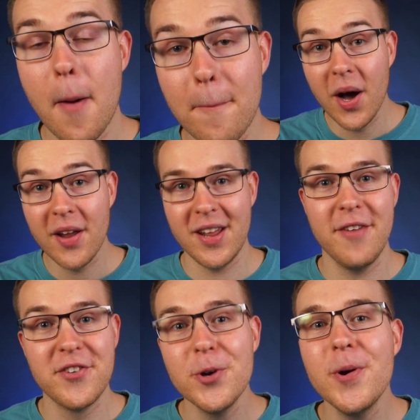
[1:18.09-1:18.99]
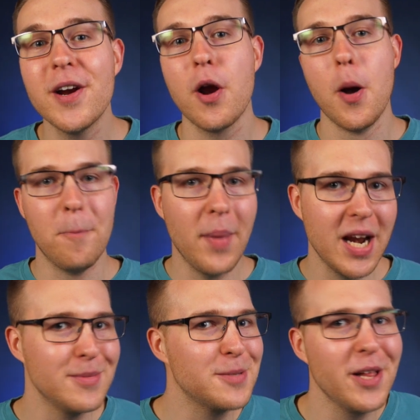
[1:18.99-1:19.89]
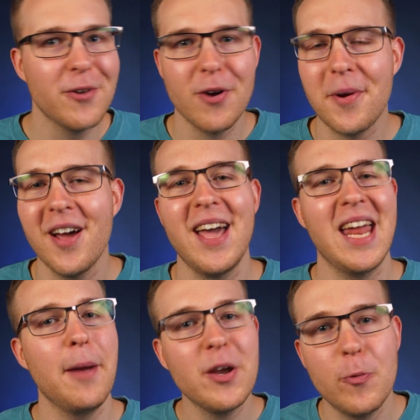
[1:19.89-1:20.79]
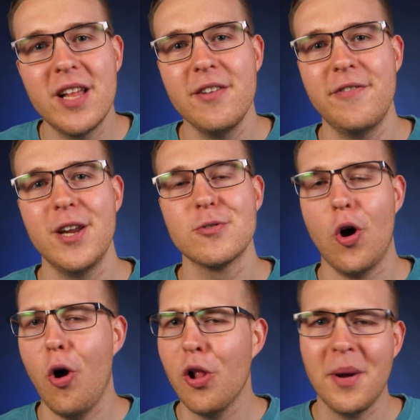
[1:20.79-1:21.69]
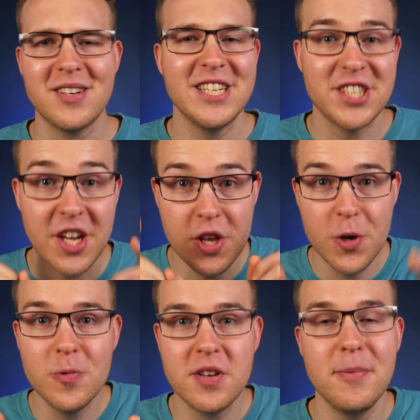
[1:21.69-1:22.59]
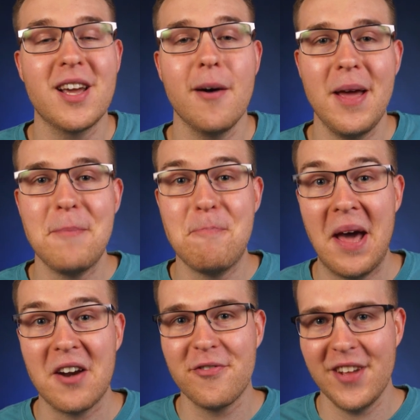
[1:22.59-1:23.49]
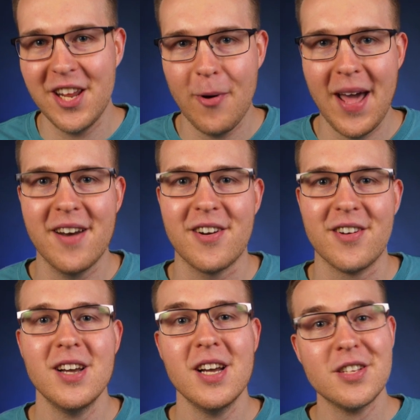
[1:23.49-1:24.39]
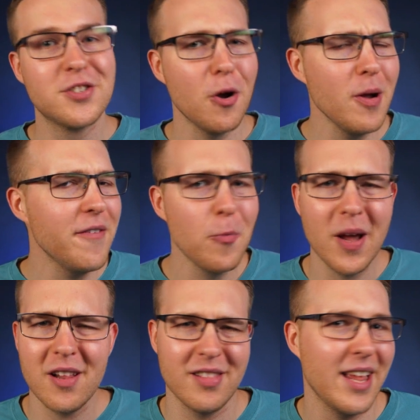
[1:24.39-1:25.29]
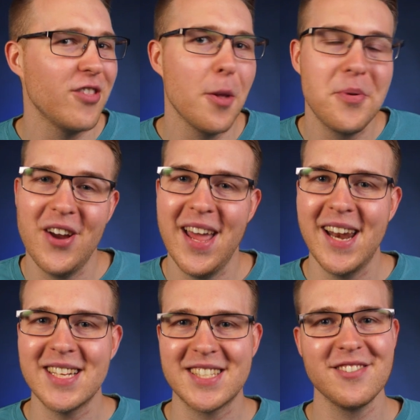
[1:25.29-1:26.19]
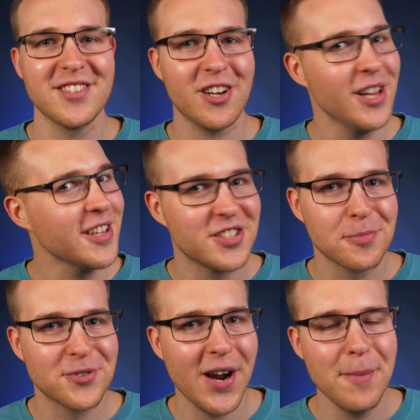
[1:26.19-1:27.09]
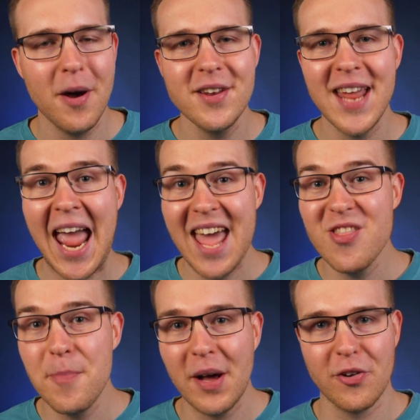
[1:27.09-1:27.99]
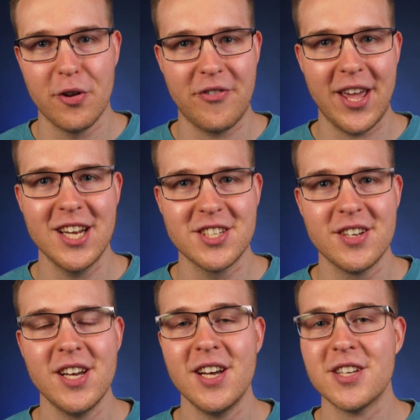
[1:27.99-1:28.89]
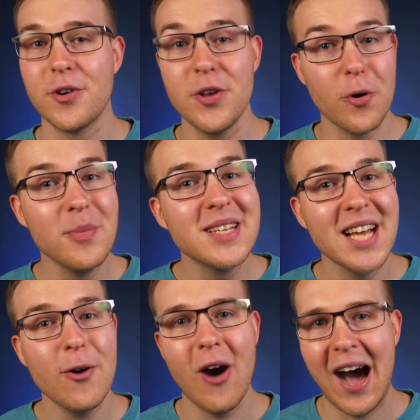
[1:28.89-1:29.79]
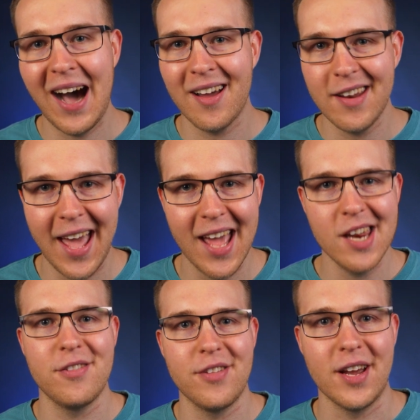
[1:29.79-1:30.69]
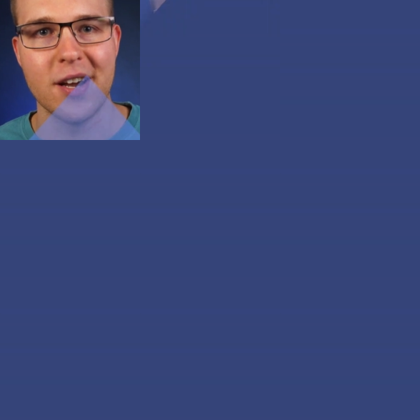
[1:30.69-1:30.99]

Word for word: But if you're new here, my name is Billy Rybka and I make weekly videos all about teaching you to become a better video editor. So if you wanna level up your editing skills, click the subscribe button and the bell notification so you don't miss out on anything.